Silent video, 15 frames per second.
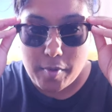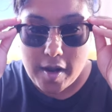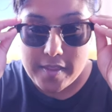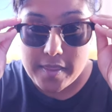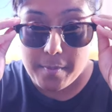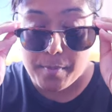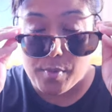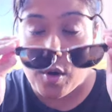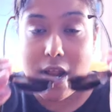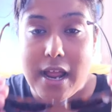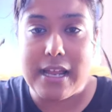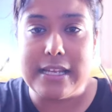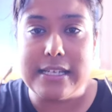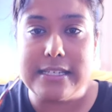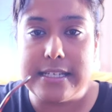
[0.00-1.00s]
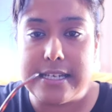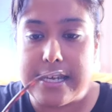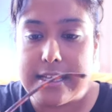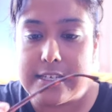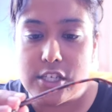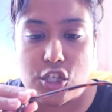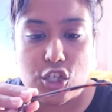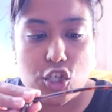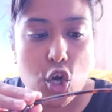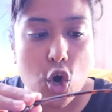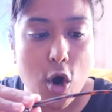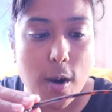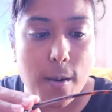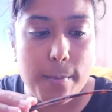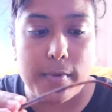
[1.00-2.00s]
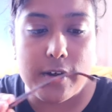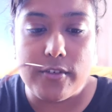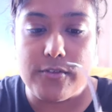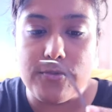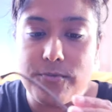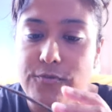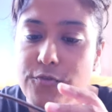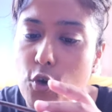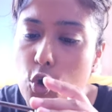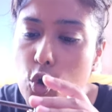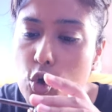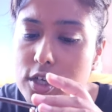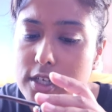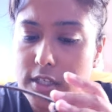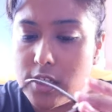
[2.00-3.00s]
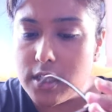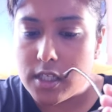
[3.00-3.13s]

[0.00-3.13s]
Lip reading: by the brand Tom Ford.